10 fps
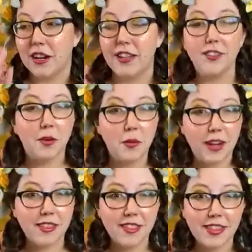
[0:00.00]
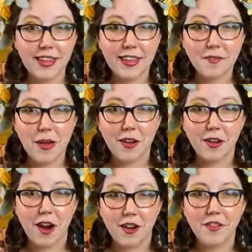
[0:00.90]
And so when I think about
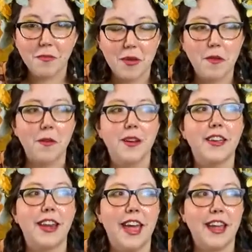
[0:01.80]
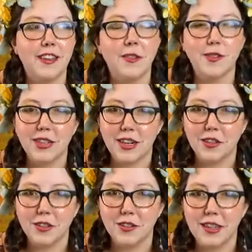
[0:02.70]
carving my work and adding those textures,